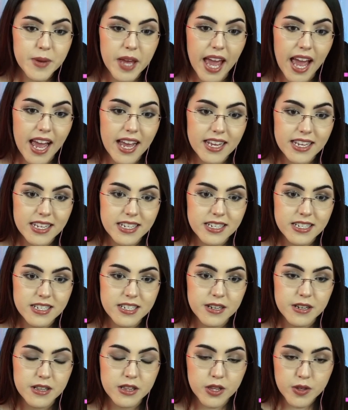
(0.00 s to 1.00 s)

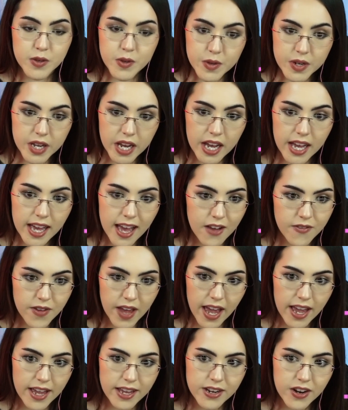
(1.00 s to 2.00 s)
and Luna have
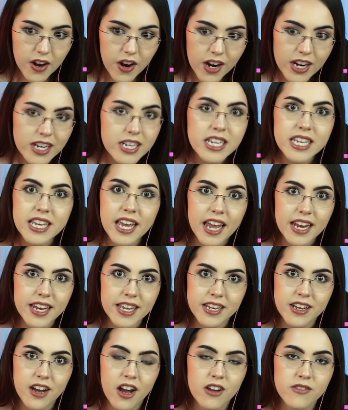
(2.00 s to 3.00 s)
had hardly
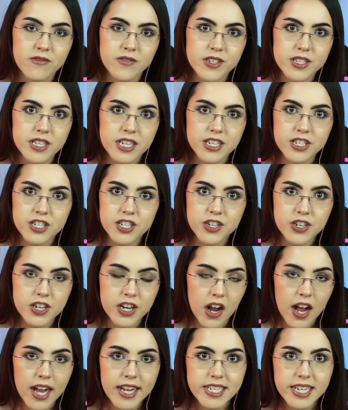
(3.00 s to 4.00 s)
any conversation or
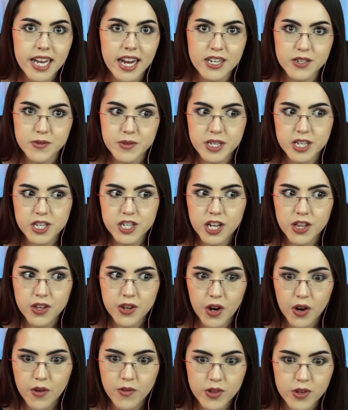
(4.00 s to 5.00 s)
contact with each
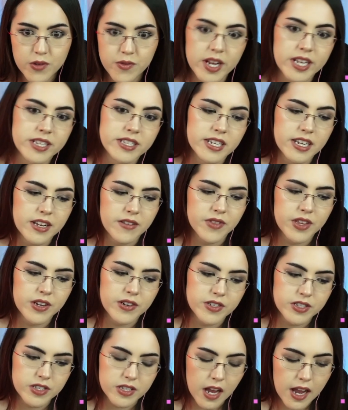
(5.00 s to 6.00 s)
other over the raising of
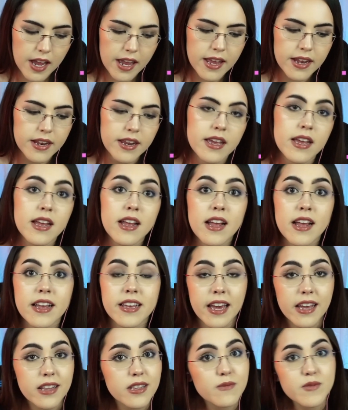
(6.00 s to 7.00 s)
their son.
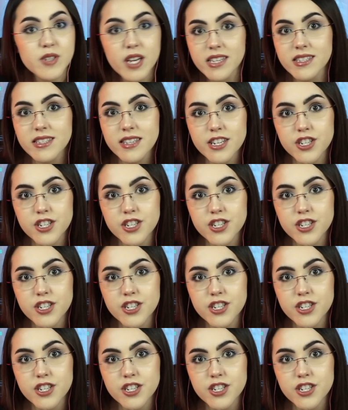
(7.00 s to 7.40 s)
Caleb does send